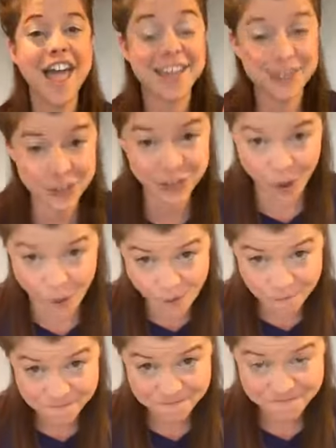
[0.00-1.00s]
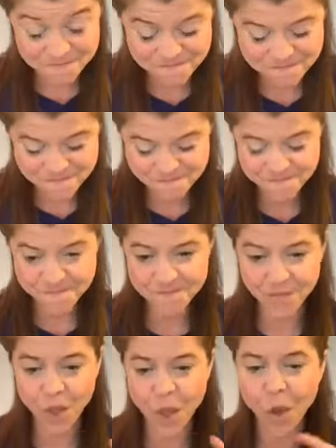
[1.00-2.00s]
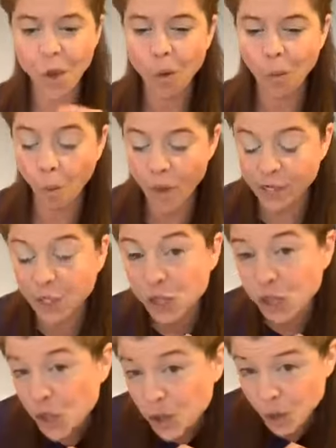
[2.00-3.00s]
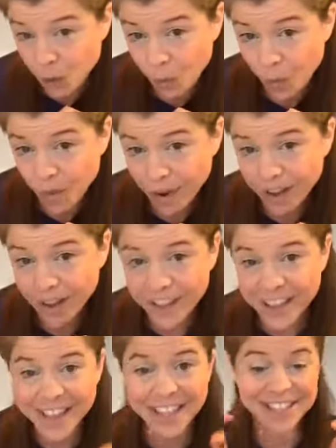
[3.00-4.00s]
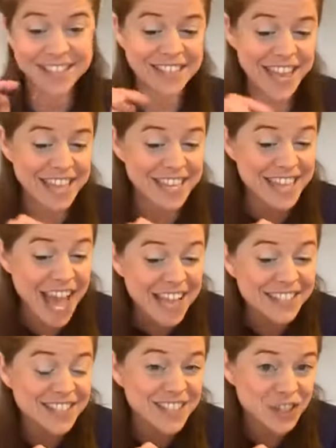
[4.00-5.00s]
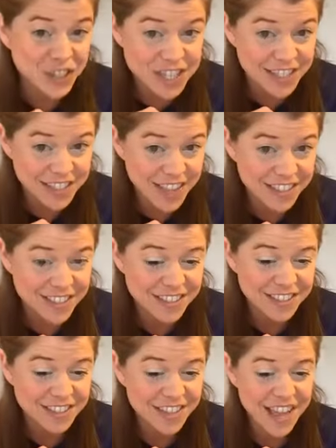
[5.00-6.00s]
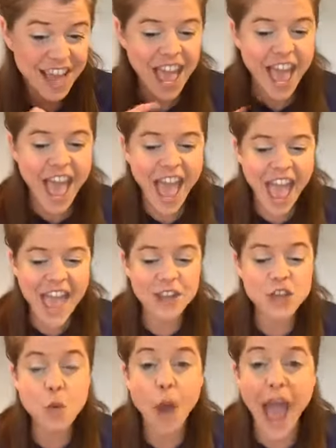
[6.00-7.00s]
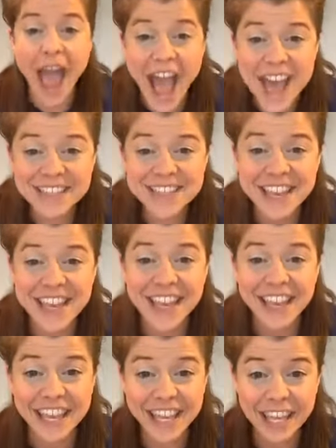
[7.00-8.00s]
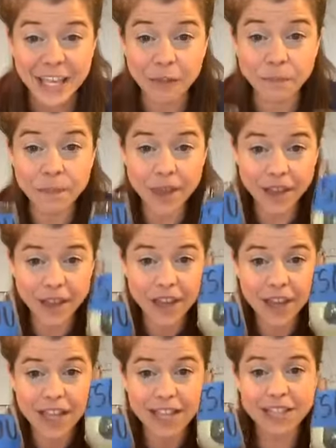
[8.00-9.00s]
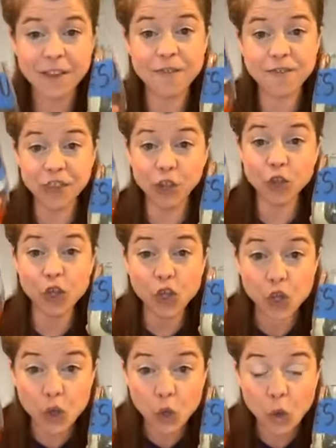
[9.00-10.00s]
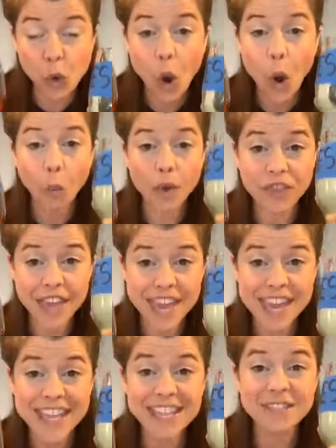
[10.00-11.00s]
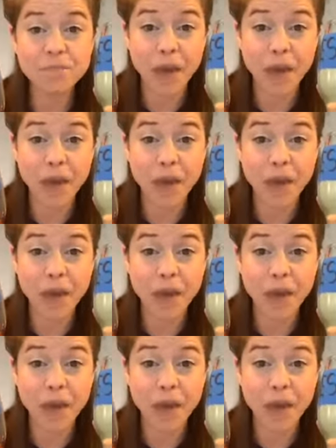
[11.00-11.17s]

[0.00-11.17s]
And so, when you say yes to Jesus and you ask him to fill you with his